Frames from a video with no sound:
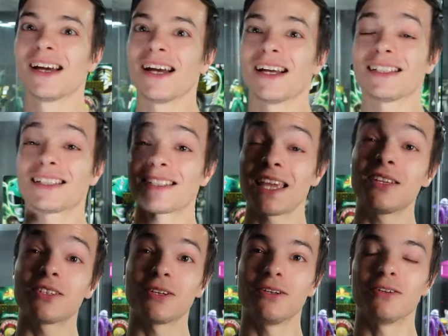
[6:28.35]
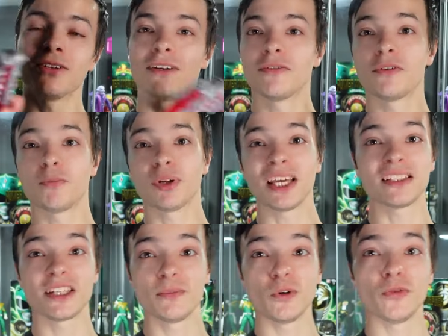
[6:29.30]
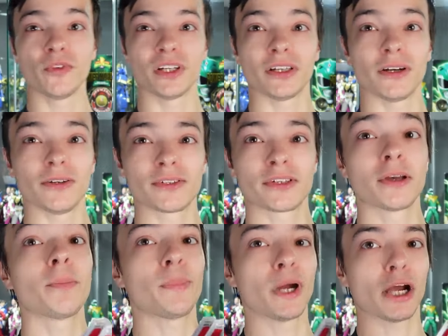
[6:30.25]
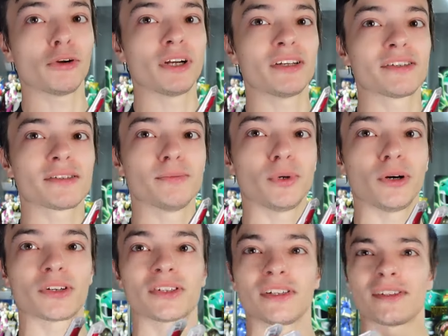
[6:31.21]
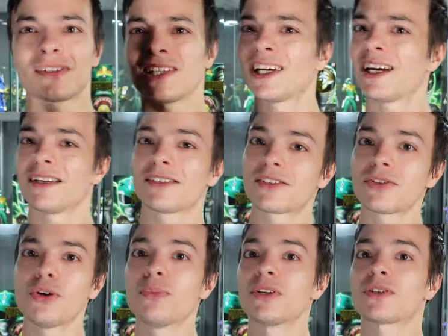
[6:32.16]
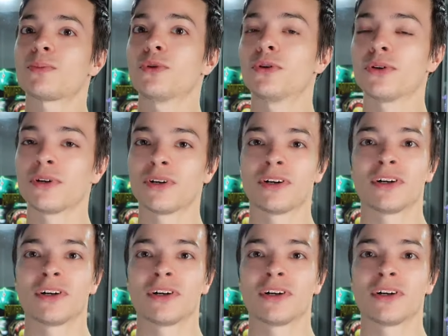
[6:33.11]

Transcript: and stay tuned for plenty more videos Power Rangers unboxings, and so much more